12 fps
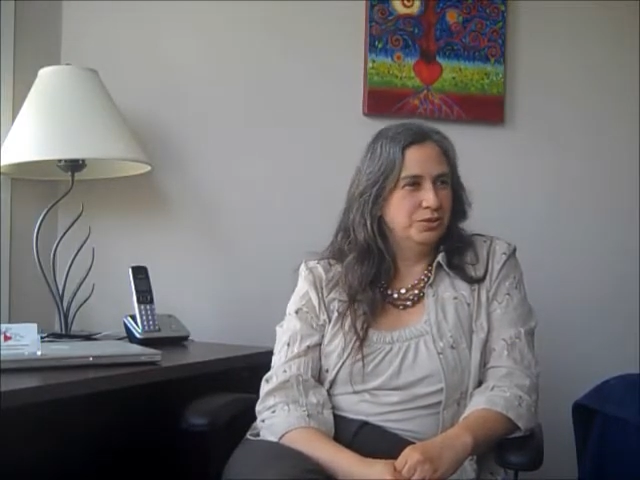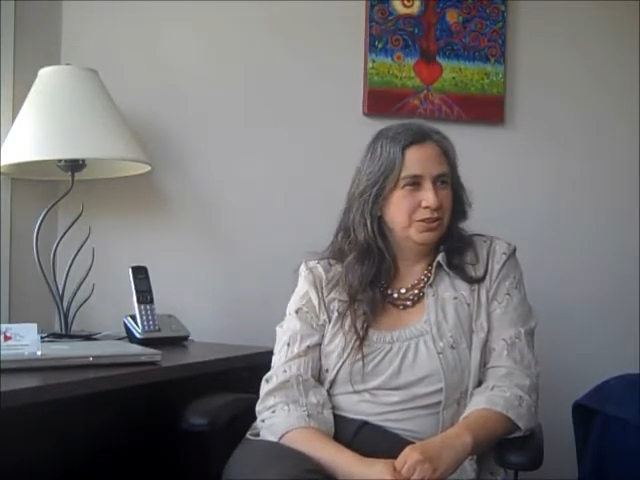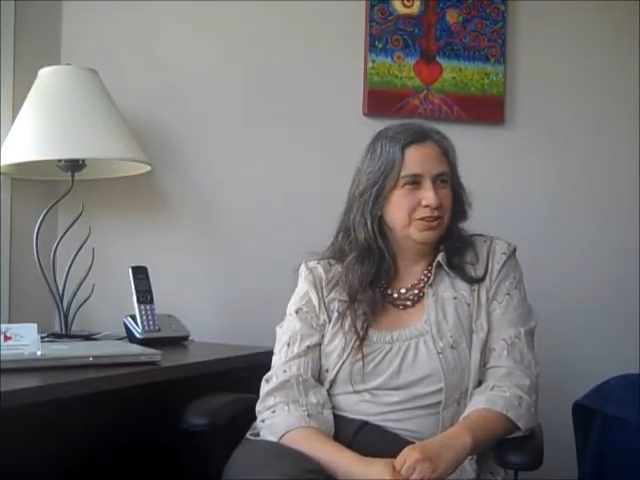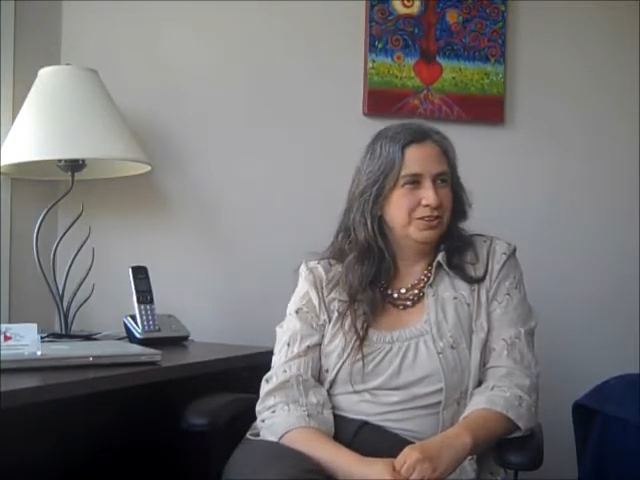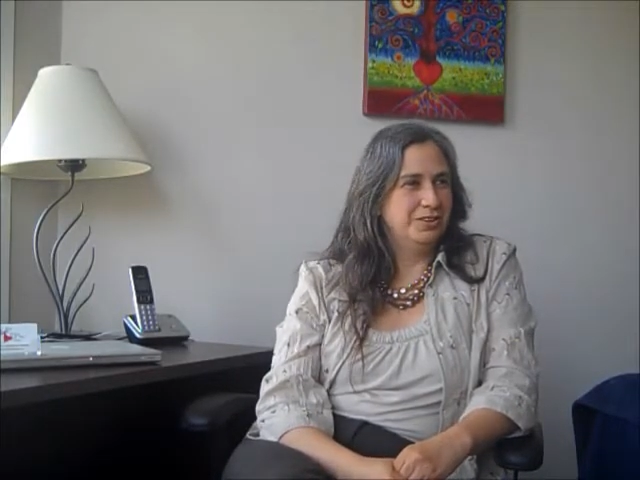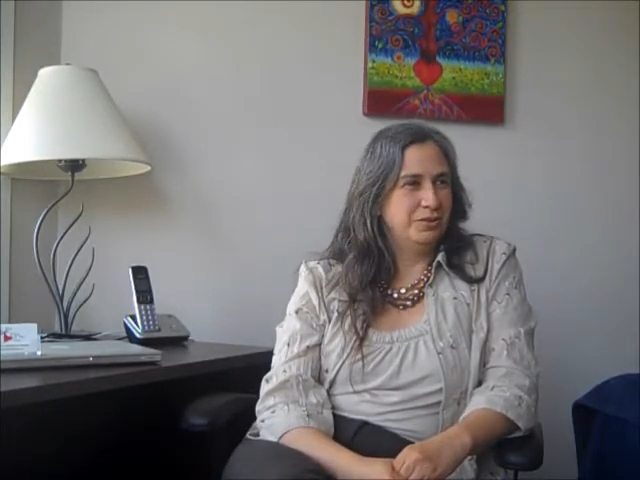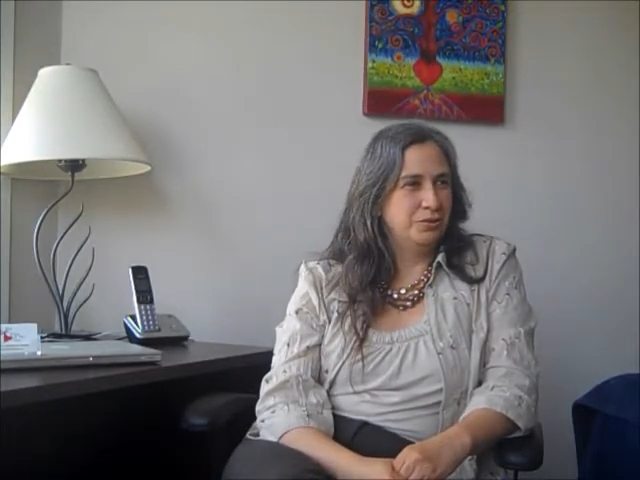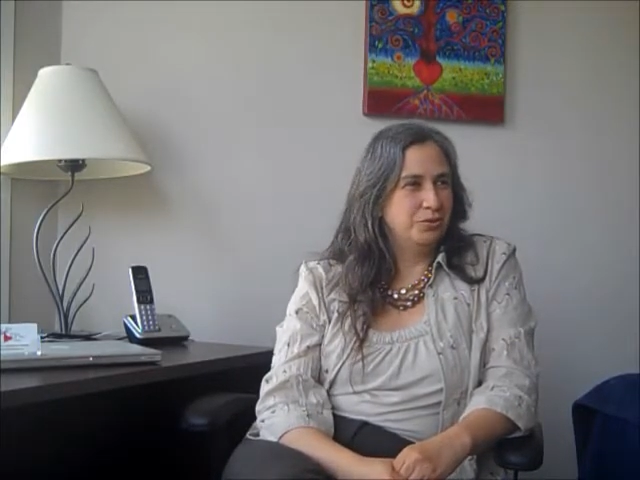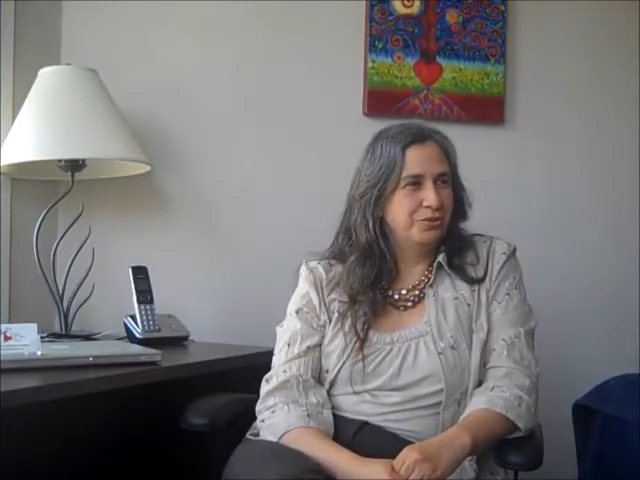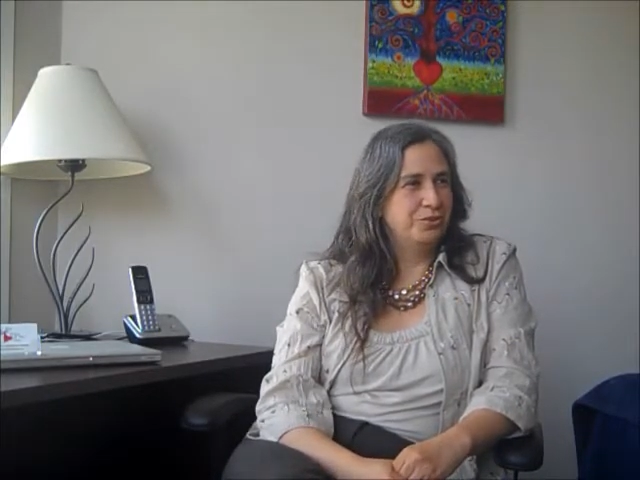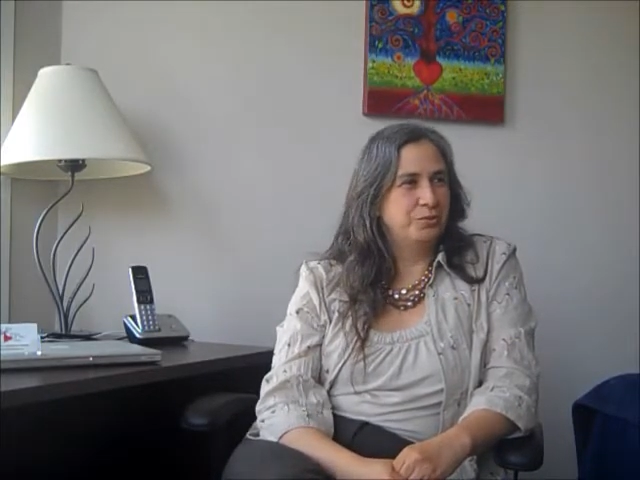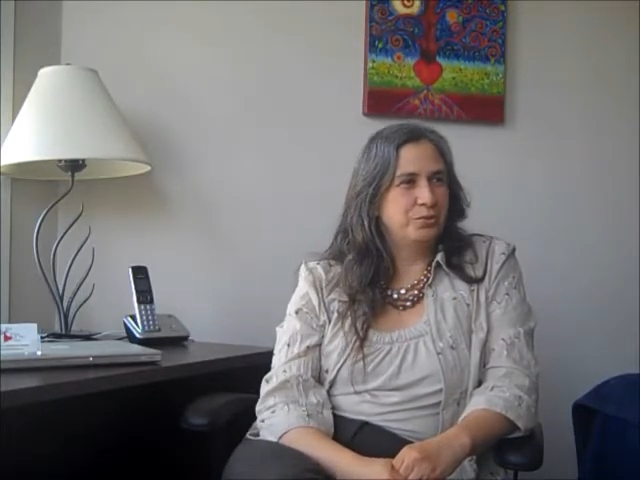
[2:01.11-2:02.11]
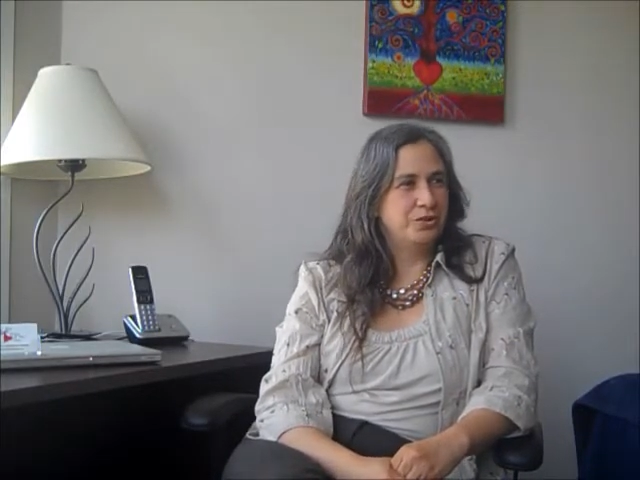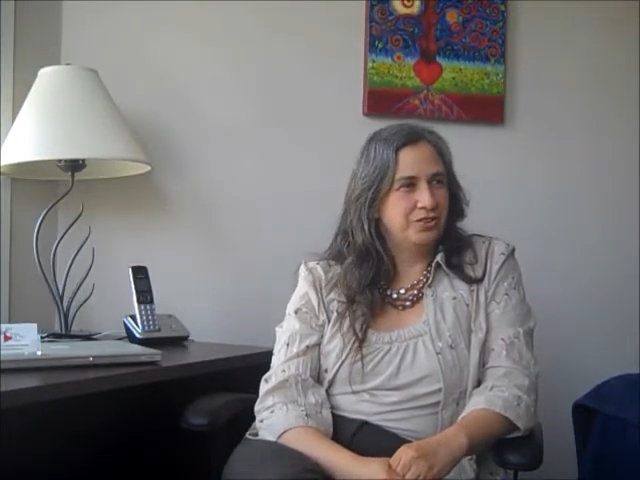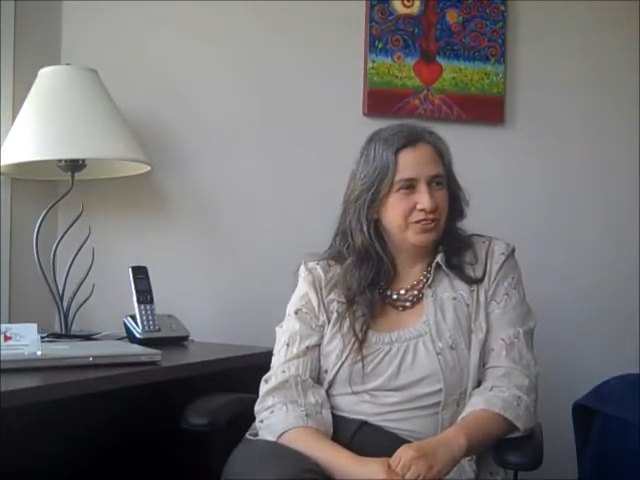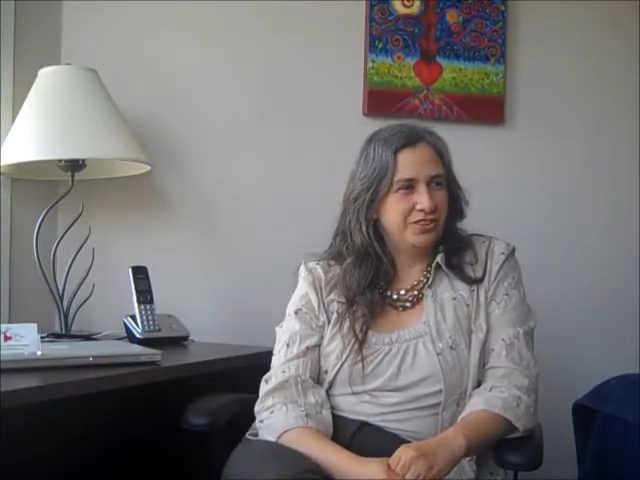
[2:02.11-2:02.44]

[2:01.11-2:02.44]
that holds the boards